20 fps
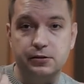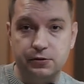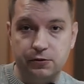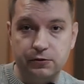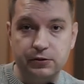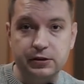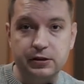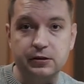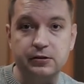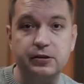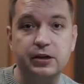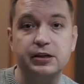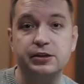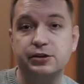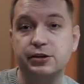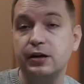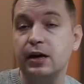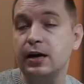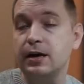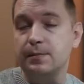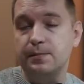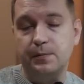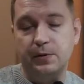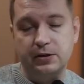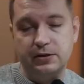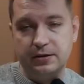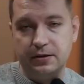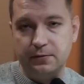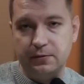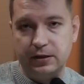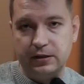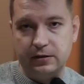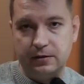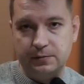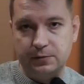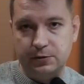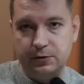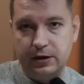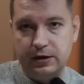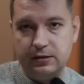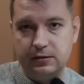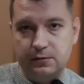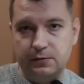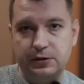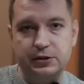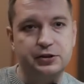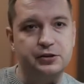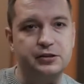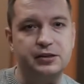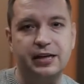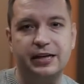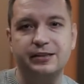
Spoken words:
your situation, mostly welcome to ask questions.